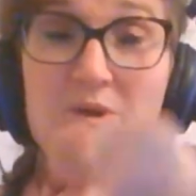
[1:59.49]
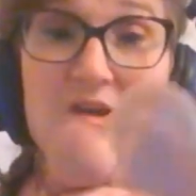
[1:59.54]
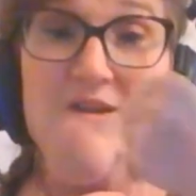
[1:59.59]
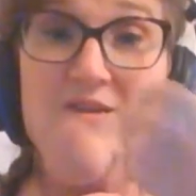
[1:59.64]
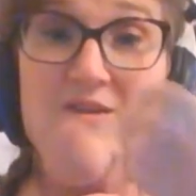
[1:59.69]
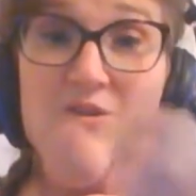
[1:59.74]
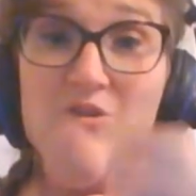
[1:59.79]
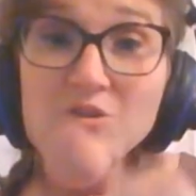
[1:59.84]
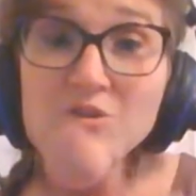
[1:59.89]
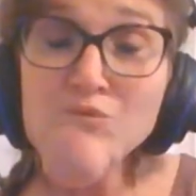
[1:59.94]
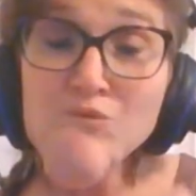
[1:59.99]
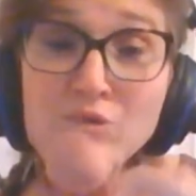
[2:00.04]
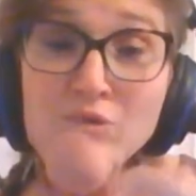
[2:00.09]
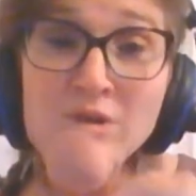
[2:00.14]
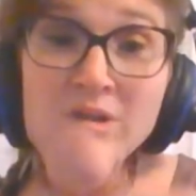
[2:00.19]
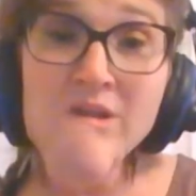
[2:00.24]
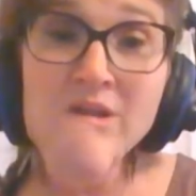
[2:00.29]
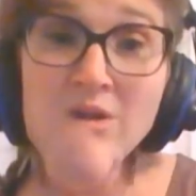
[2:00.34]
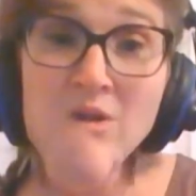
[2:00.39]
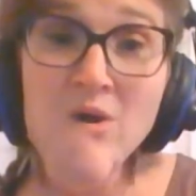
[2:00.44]
There's
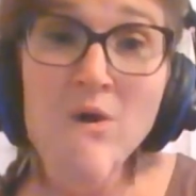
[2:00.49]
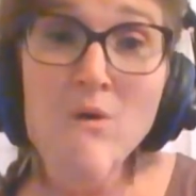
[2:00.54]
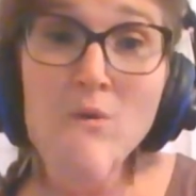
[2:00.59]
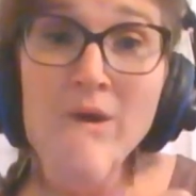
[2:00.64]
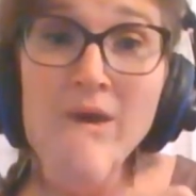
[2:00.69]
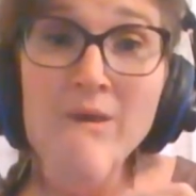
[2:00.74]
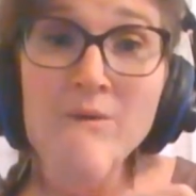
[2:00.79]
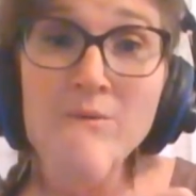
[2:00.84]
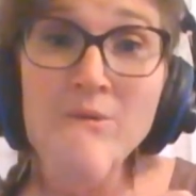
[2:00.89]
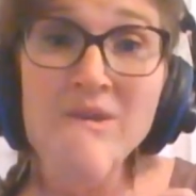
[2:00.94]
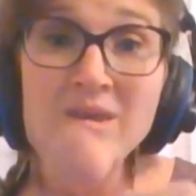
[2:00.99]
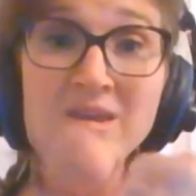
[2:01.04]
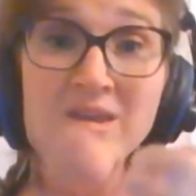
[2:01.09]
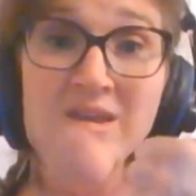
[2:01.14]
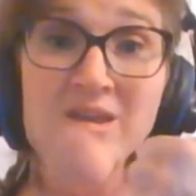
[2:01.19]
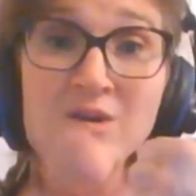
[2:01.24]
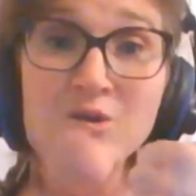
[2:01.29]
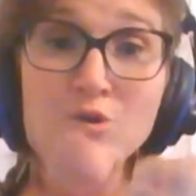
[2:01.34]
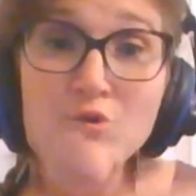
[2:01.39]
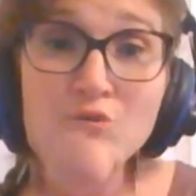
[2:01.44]
really no way we can get
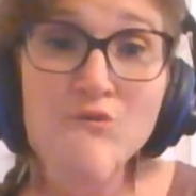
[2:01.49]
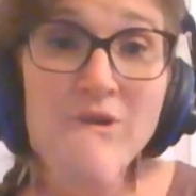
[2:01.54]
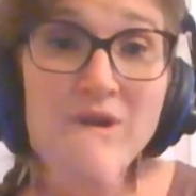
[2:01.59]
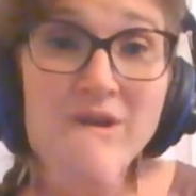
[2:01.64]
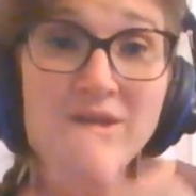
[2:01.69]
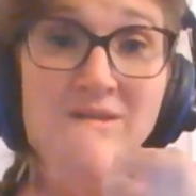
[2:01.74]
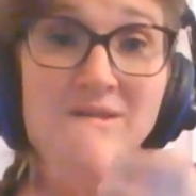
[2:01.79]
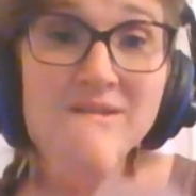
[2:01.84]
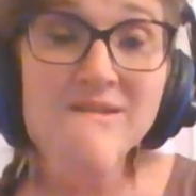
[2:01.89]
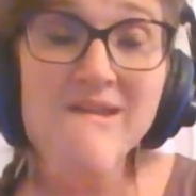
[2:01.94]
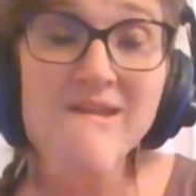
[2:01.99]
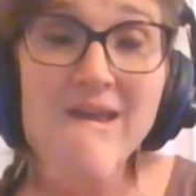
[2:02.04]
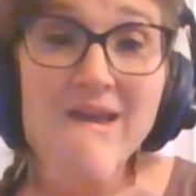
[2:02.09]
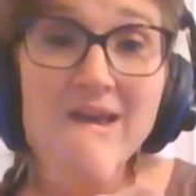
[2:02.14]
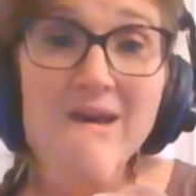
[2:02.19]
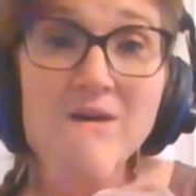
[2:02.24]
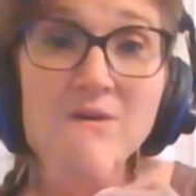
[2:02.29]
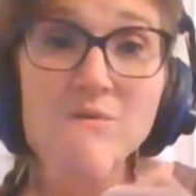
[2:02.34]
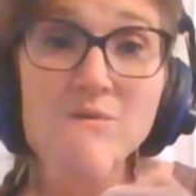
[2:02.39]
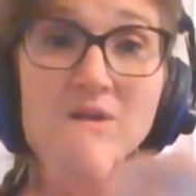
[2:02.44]
a great
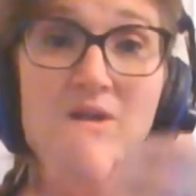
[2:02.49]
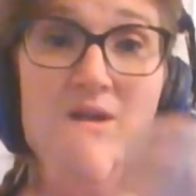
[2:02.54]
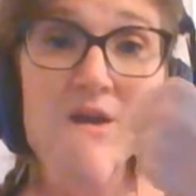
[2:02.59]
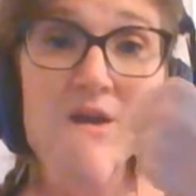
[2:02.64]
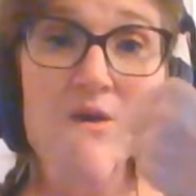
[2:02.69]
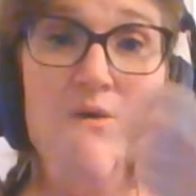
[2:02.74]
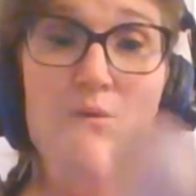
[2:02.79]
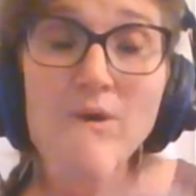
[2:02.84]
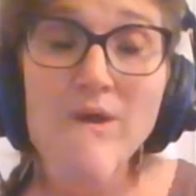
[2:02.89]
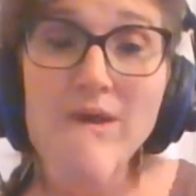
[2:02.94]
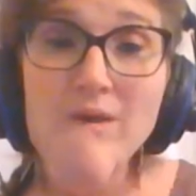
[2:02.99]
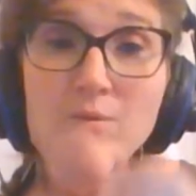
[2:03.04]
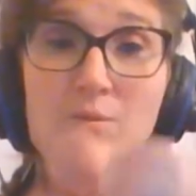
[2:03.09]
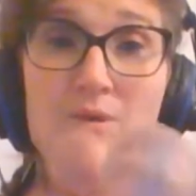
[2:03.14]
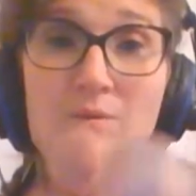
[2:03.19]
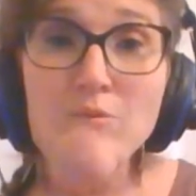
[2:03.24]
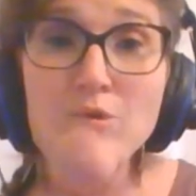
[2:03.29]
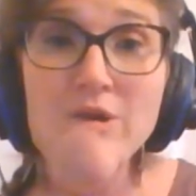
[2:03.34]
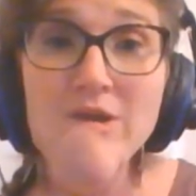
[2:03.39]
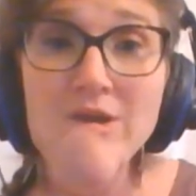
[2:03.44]
sound when we
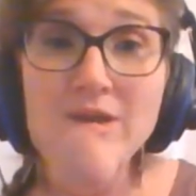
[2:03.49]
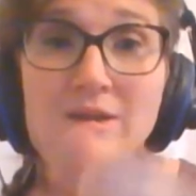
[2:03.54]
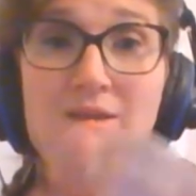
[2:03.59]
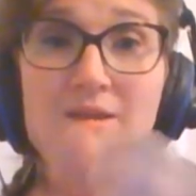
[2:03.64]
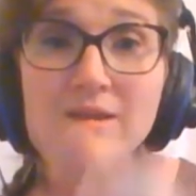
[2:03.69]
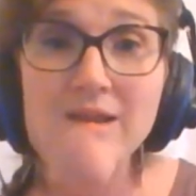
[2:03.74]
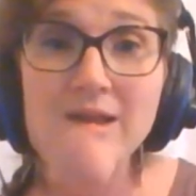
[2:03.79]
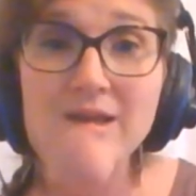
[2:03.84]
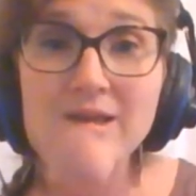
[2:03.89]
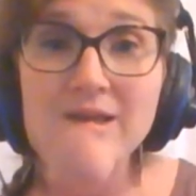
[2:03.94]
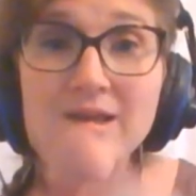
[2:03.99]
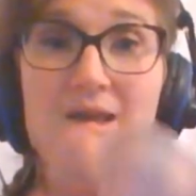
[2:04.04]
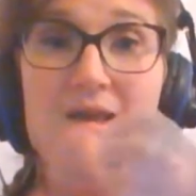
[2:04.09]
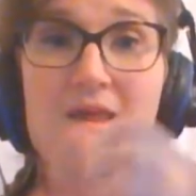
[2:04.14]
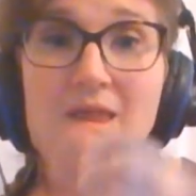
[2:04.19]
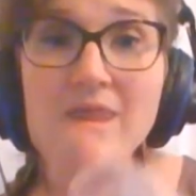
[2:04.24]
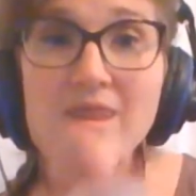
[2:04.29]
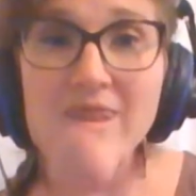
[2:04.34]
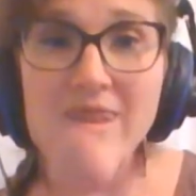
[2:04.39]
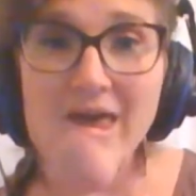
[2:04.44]
breathe like
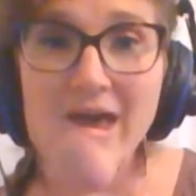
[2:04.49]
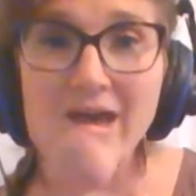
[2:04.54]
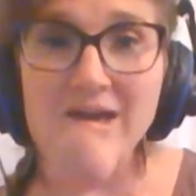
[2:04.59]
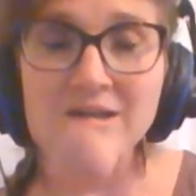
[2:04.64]
that.